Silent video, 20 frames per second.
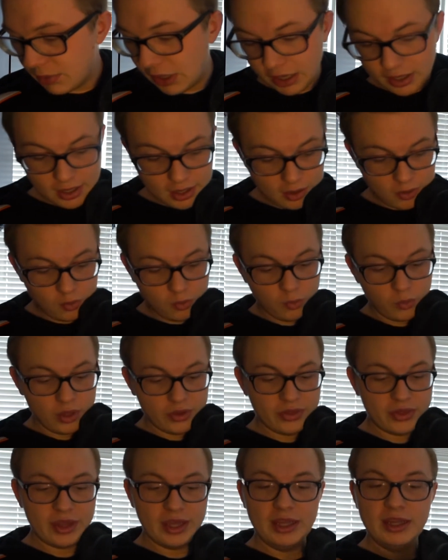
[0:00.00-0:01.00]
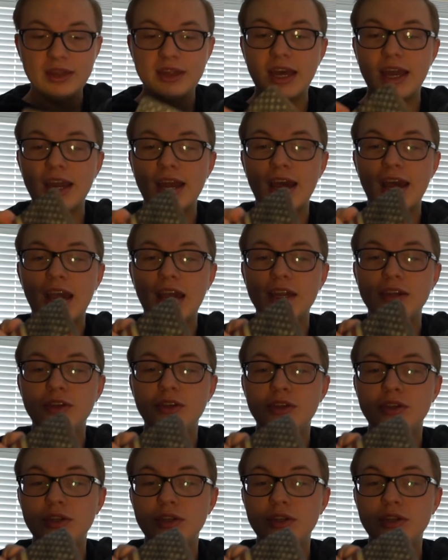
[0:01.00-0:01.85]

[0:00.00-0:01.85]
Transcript: but one thing that I